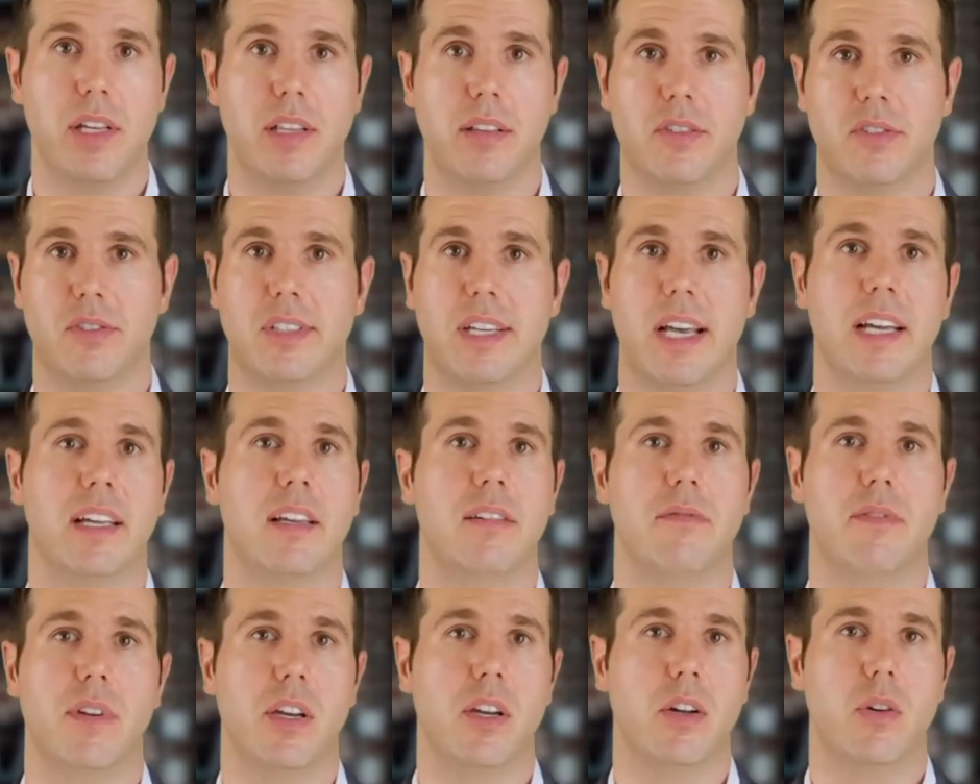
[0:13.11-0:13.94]
In the
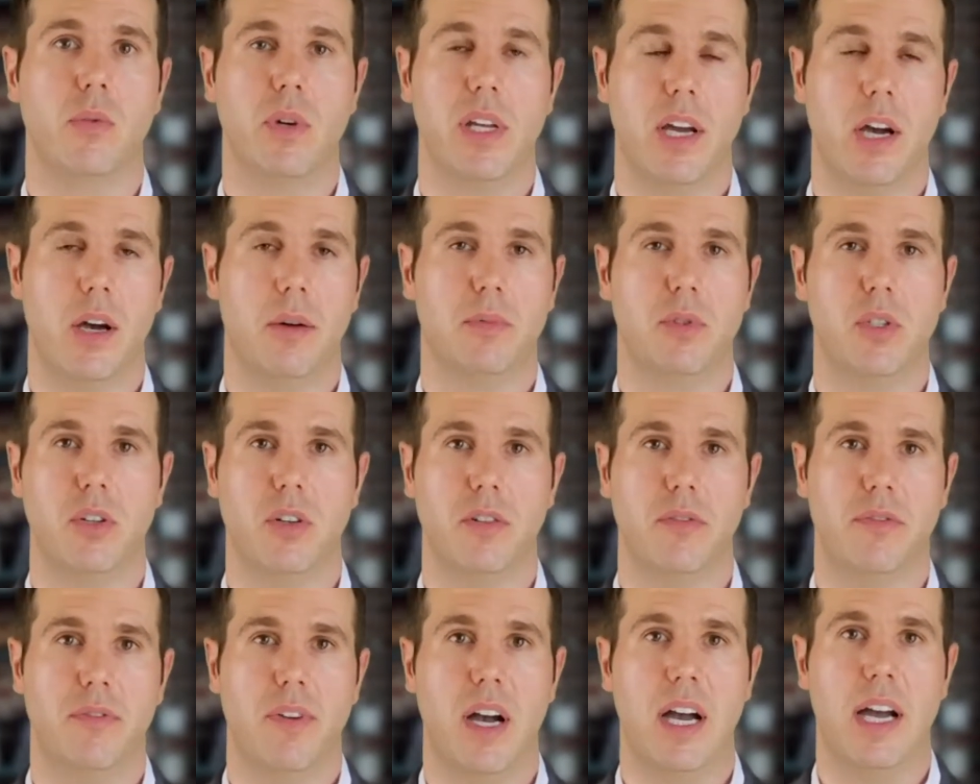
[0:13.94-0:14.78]
second video, we helped you
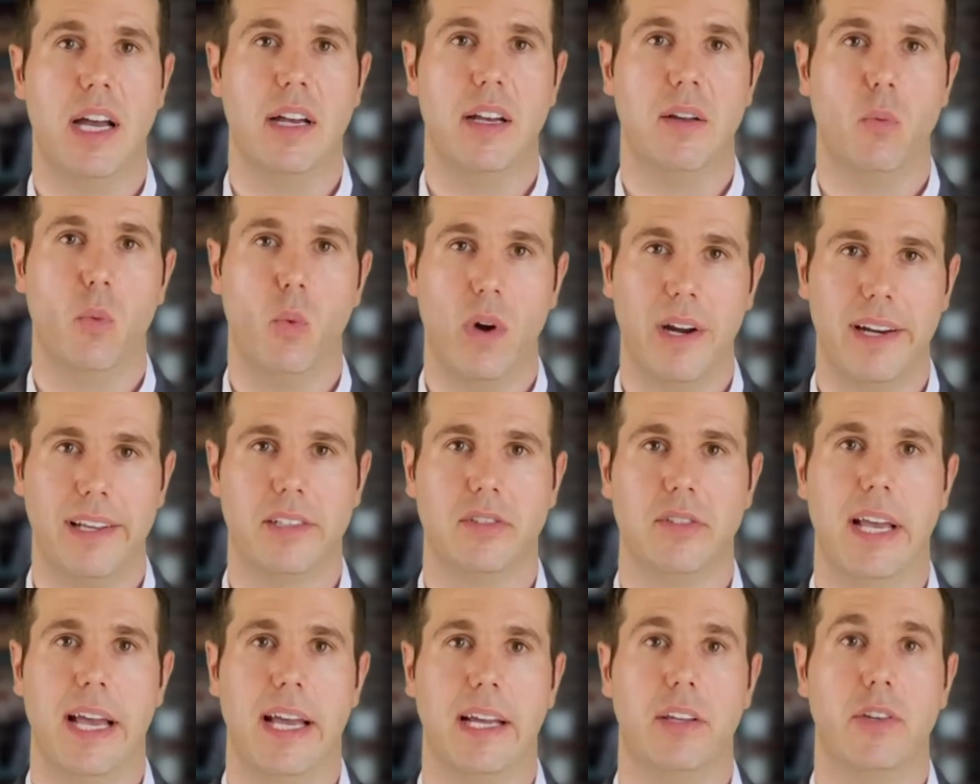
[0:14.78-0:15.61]
define what
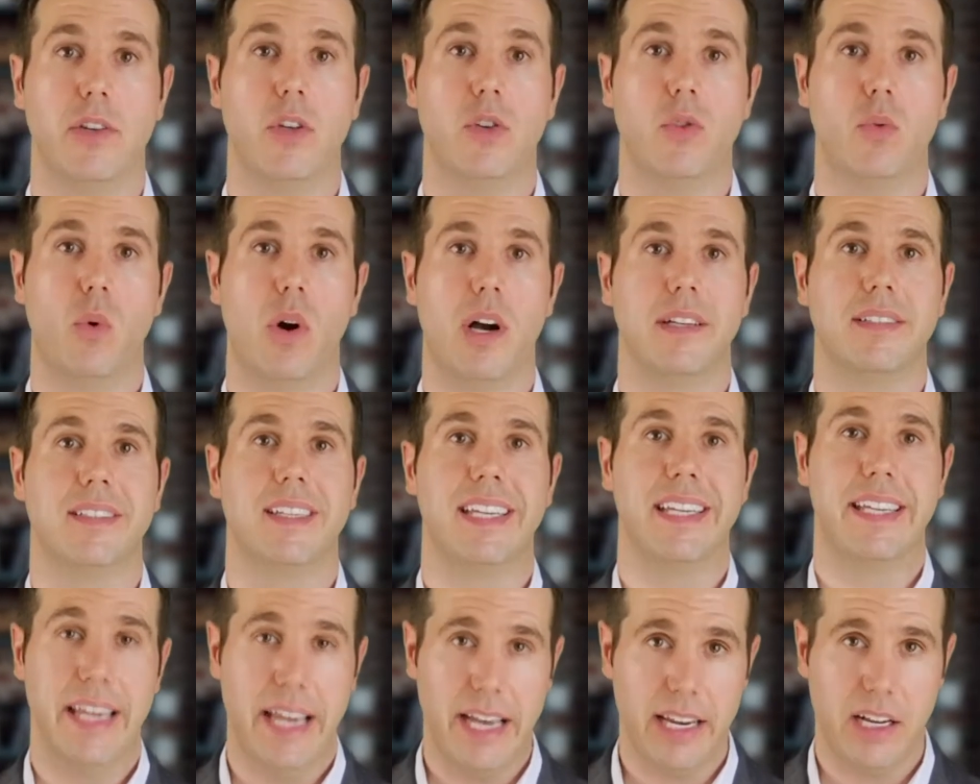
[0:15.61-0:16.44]
exactly you want to
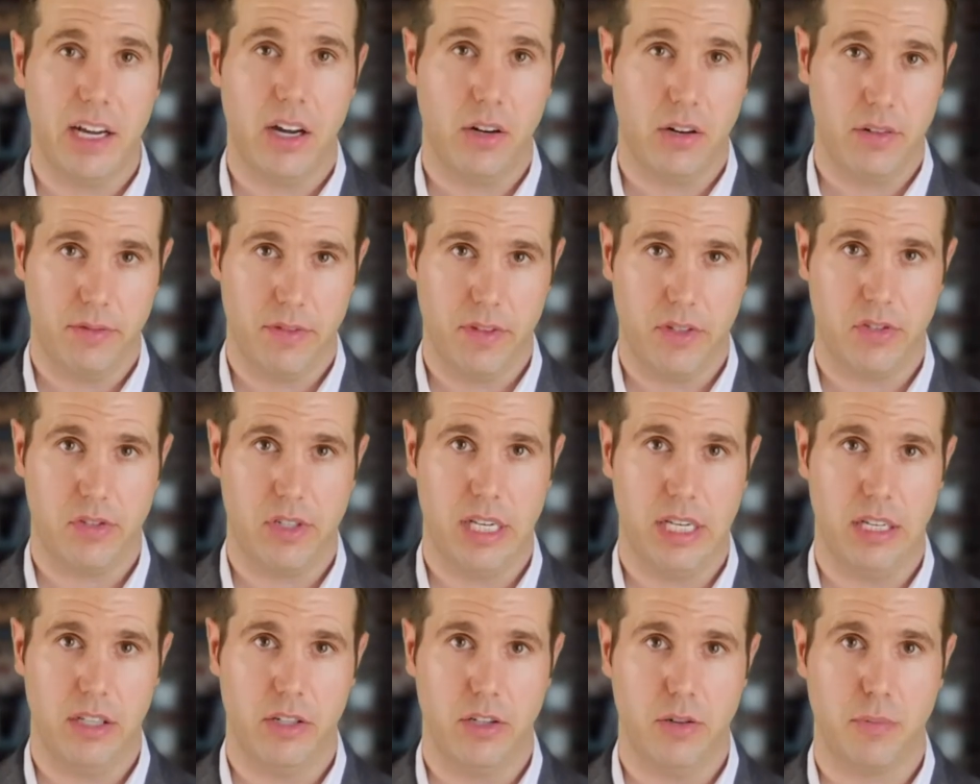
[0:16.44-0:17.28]
get out of the
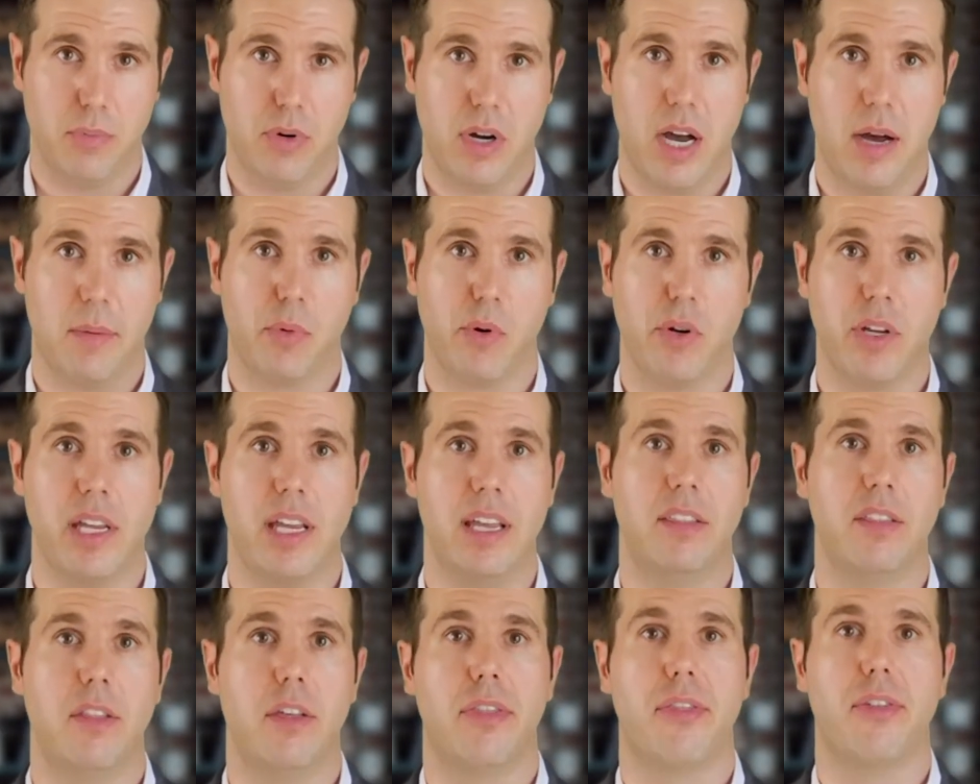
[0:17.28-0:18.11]
sale of your property.
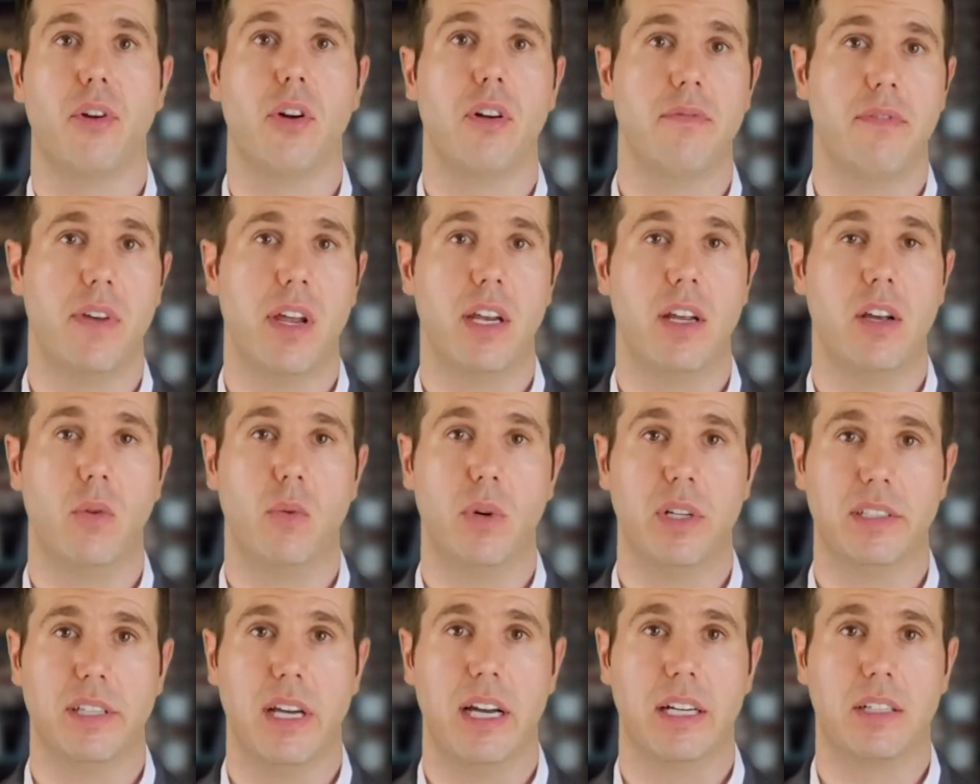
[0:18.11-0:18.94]
In the third video,
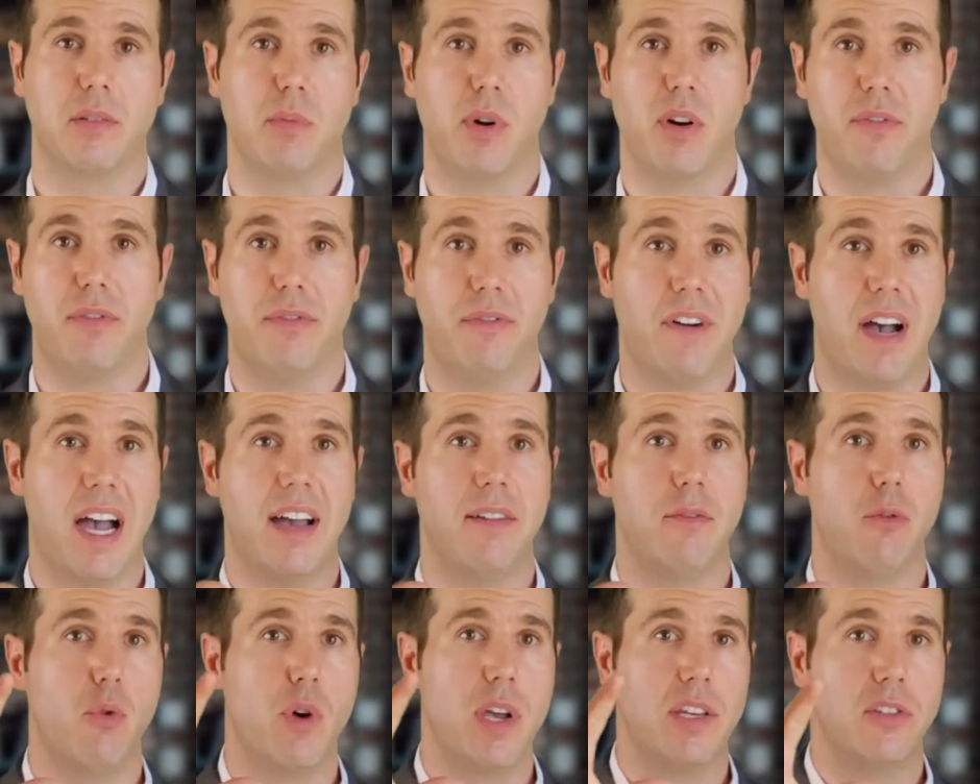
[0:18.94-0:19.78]
we talked about
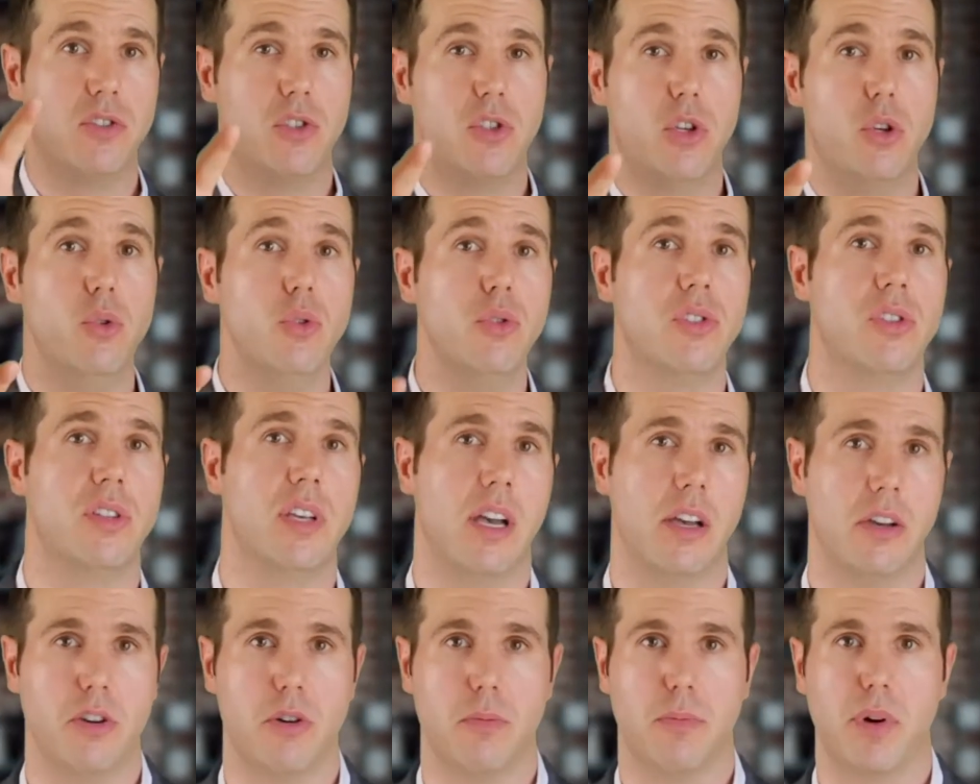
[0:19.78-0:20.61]
5 ways to
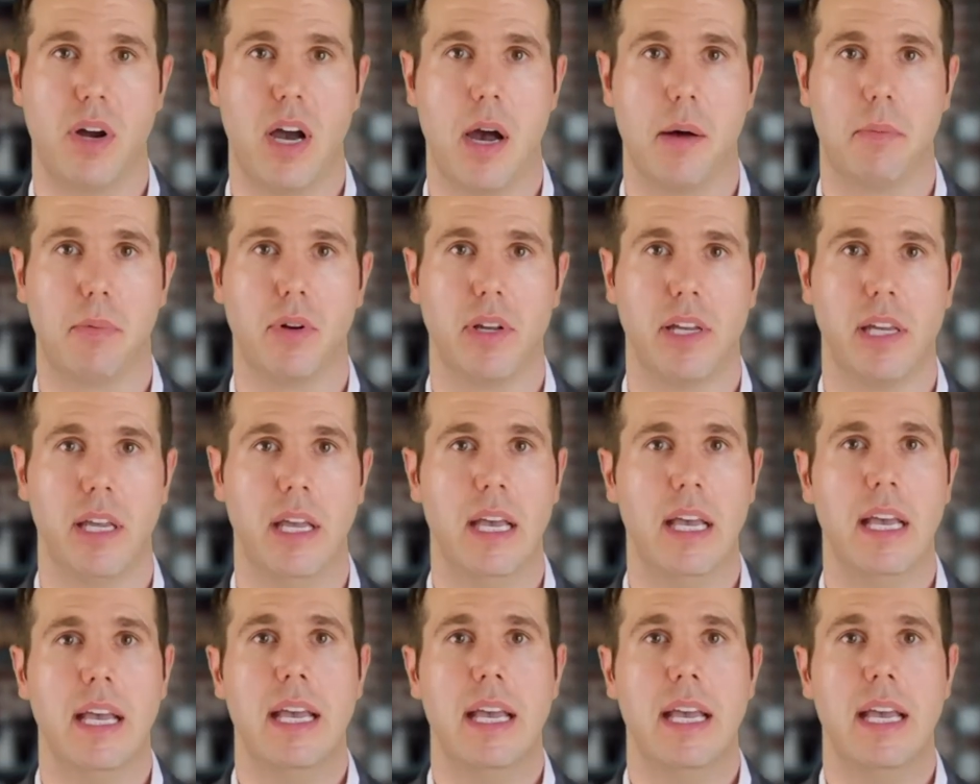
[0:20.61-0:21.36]
sell your property.